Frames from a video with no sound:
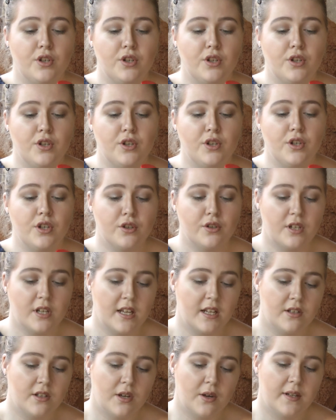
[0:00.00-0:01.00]
to use
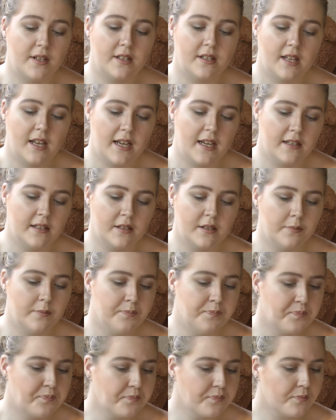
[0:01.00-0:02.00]
it. So it says
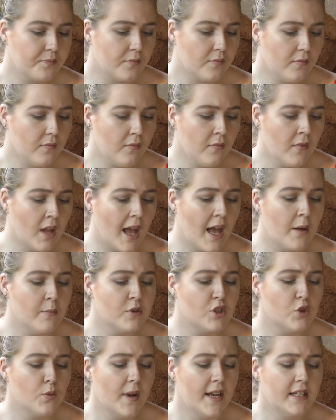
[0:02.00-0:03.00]

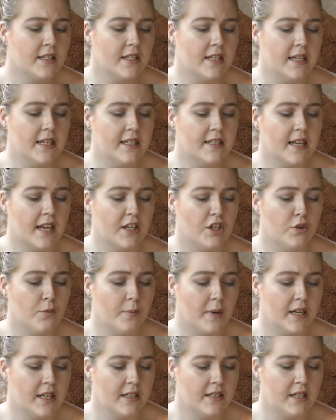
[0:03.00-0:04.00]
sweat, heat and
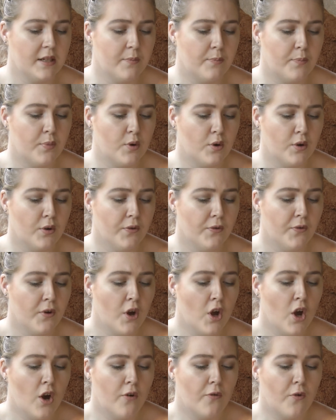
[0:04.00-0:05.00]
humidity proof
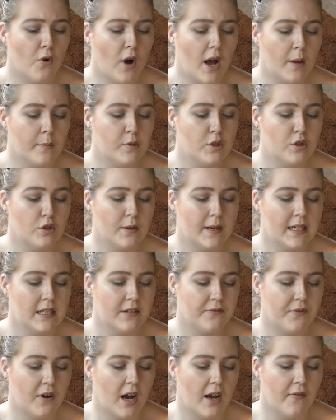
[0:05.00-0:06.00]
for up to
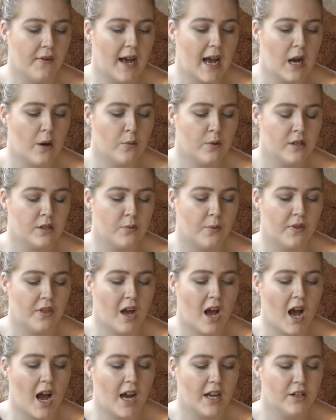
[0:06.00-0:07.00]
25 hours with a
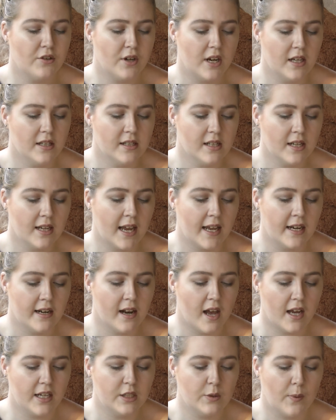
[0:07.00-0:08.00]
hydrating and
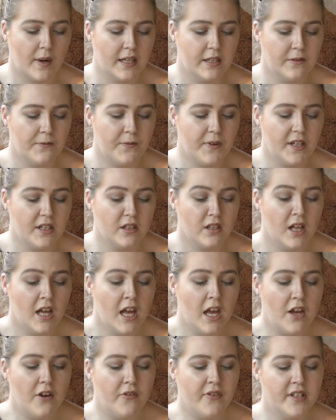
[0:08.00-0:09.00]
lightweight feel,
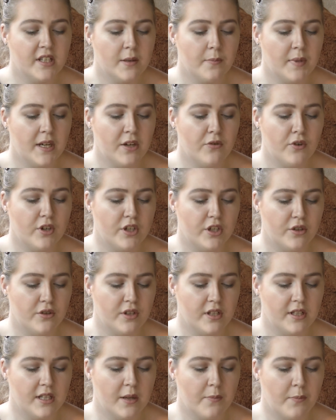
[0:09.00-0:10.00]
visibly reduces